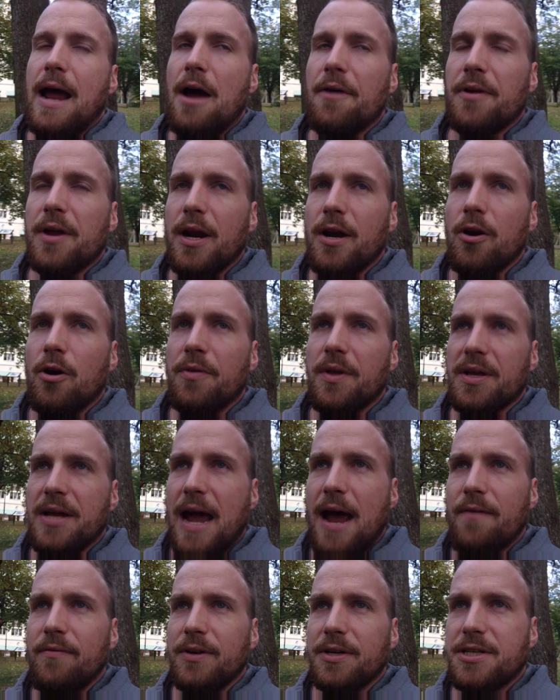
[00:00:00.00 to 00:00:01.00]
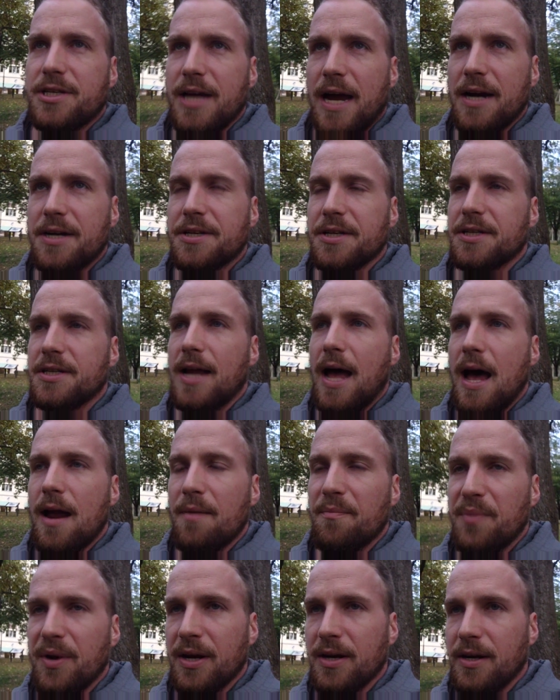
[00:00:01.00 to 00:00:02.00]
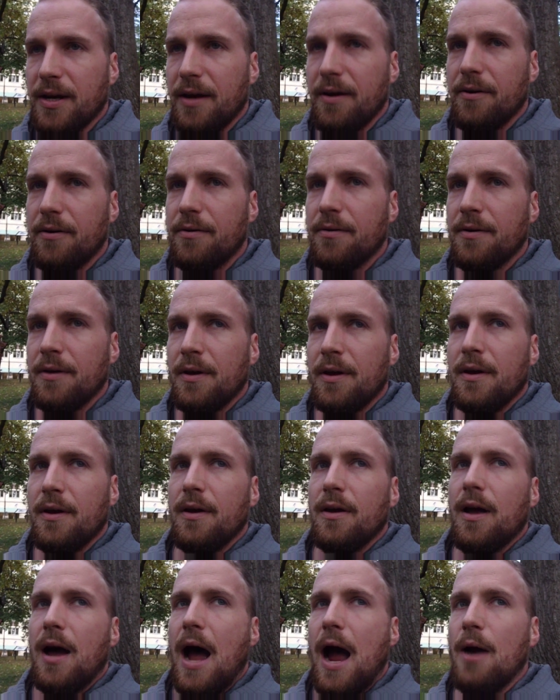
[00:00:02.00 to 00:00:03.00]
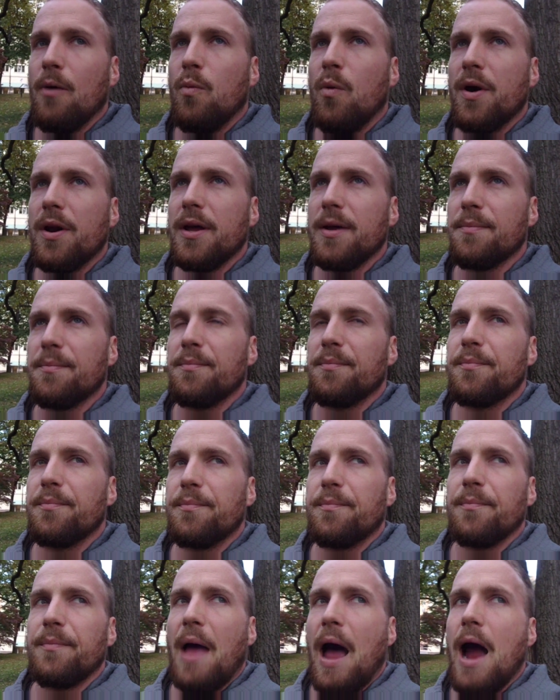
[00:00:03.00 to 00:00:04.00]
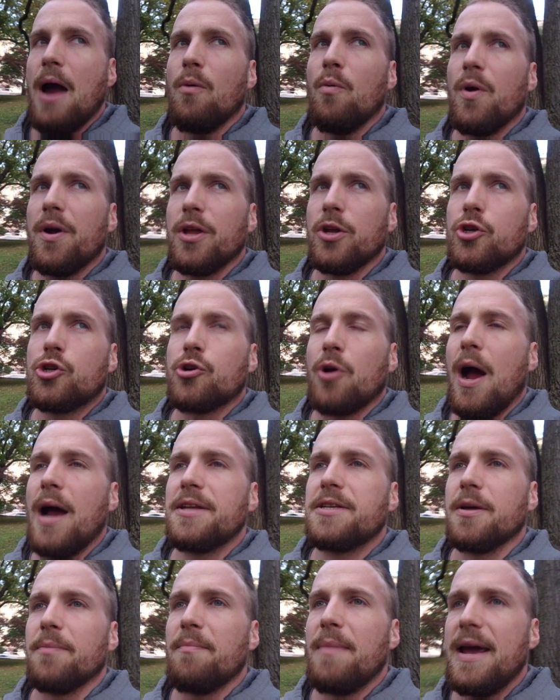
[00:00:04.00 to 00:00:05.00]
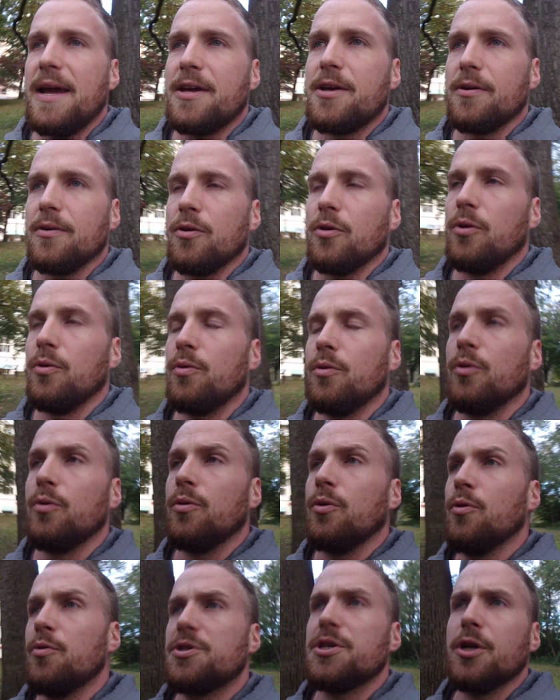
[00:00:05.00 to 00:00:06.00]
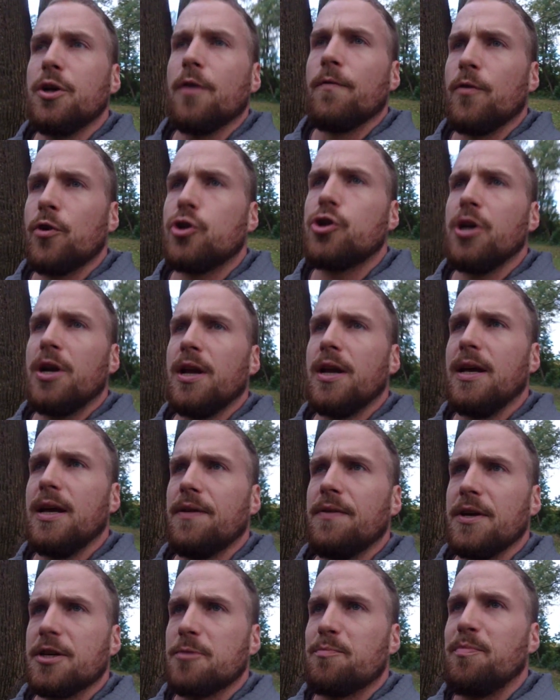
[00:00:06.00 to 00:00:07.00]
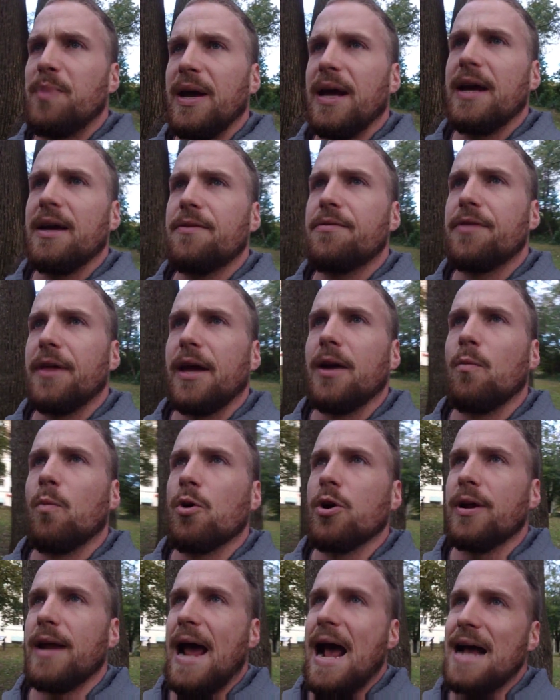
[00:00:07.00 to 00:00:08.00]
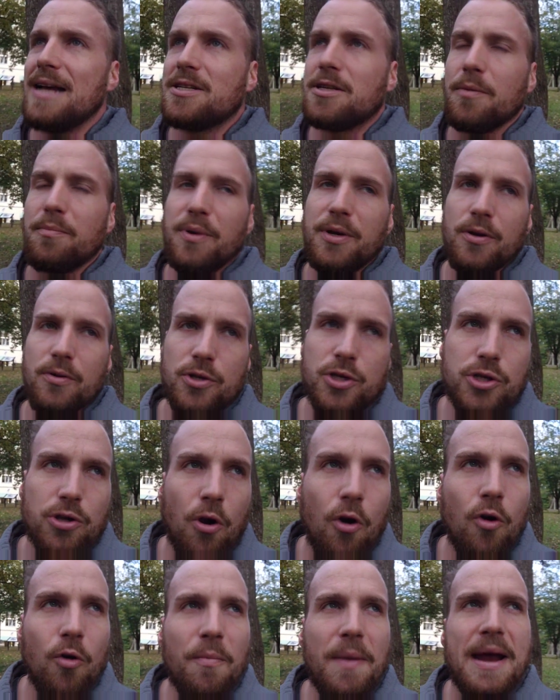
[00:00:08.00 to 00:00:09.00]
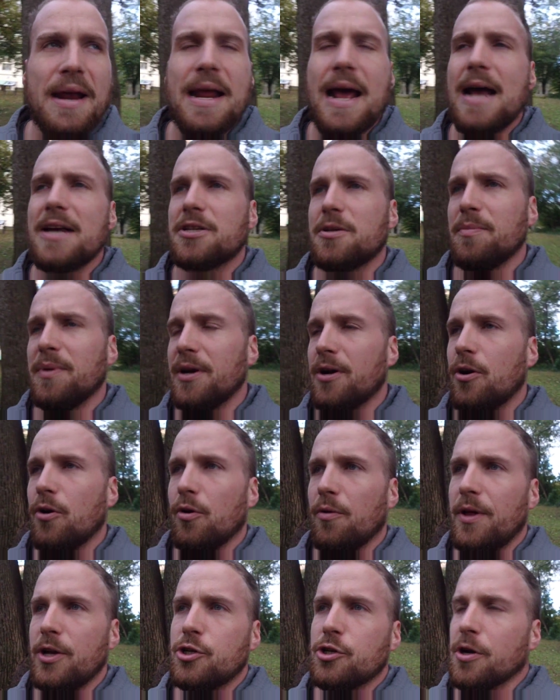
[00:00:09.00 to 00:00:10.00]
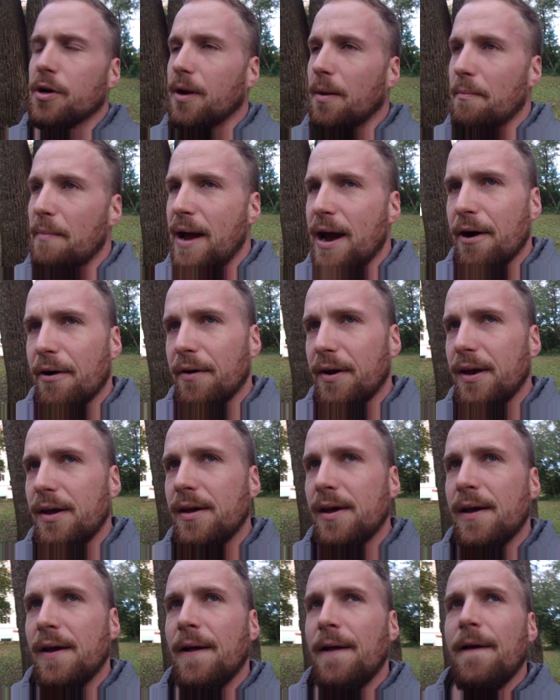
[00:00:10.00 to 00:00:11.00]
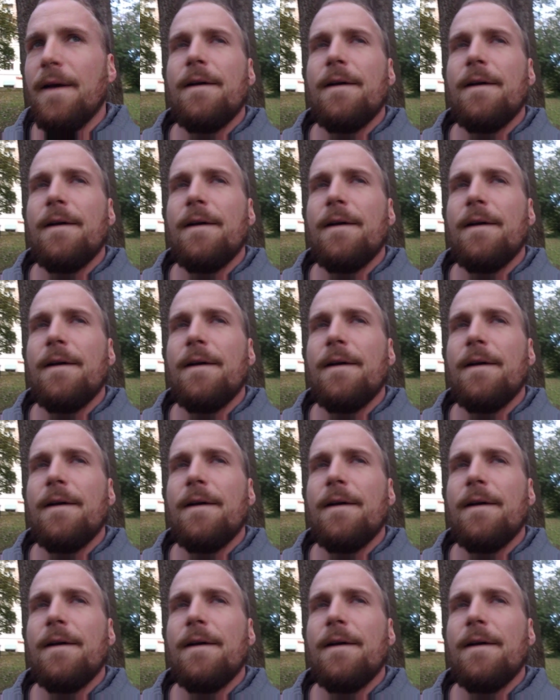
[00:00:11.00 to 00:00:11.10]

now that I know that having sex is not a big deal, I wouldn't try to make losing your virginity this big thing where it has to be your soulmate, it has to be a girl that you're gonna marry,